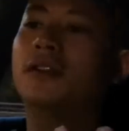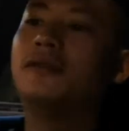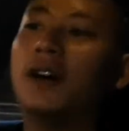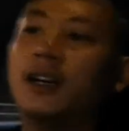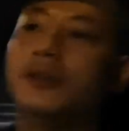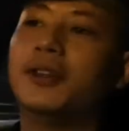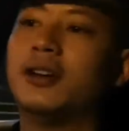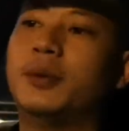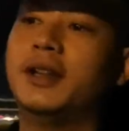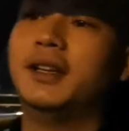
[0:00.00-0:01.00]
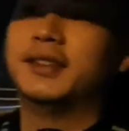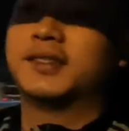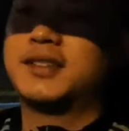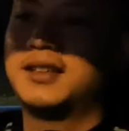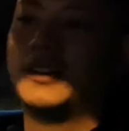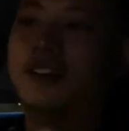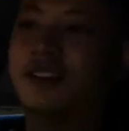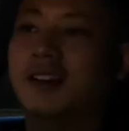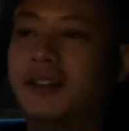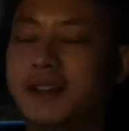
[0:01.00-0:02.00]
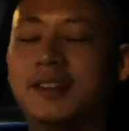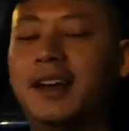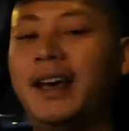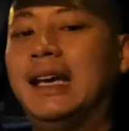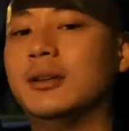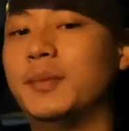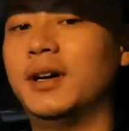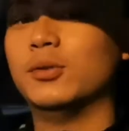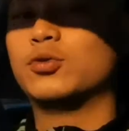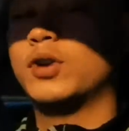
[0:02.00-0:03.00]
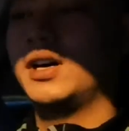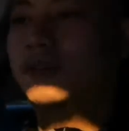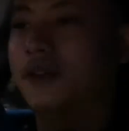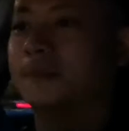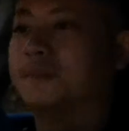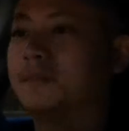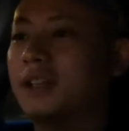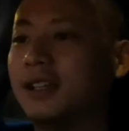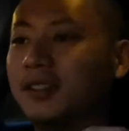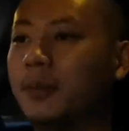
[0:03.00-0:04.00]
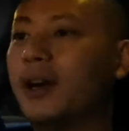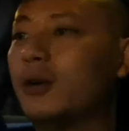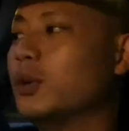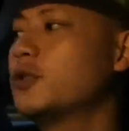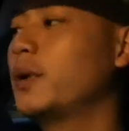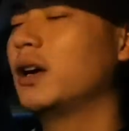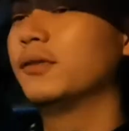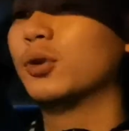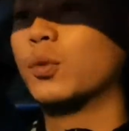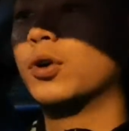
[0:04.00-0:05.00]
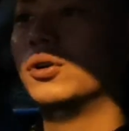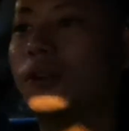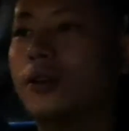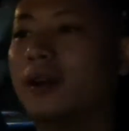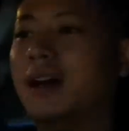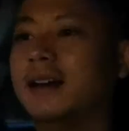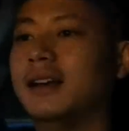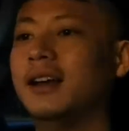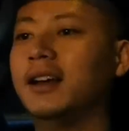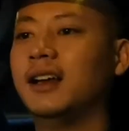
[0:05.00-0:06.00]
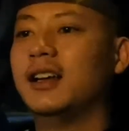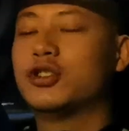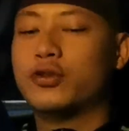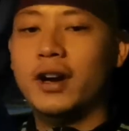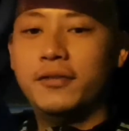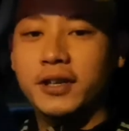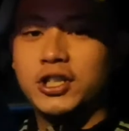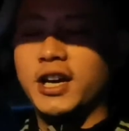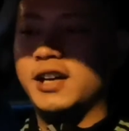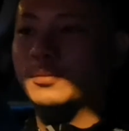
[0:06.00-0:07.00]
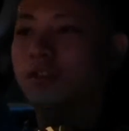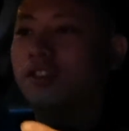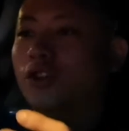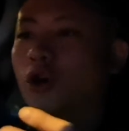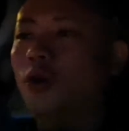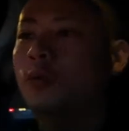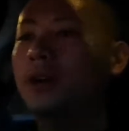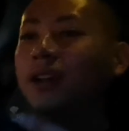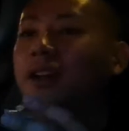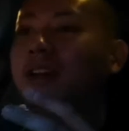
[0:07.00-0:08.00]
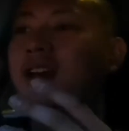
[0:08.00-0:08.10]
and final thing on my list, things I hate about driving. Doesn't matter which part of the world you're at. Traffic jams. Nobody